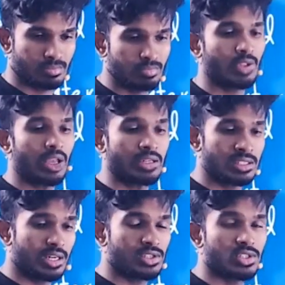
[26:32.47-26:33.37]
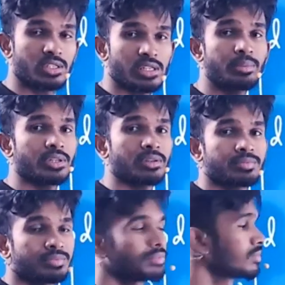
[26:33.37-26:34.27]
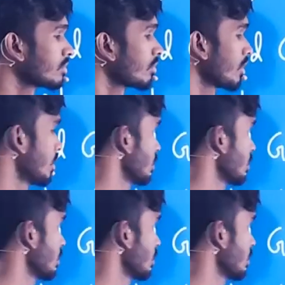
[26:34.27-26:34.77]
Excretion is happening. So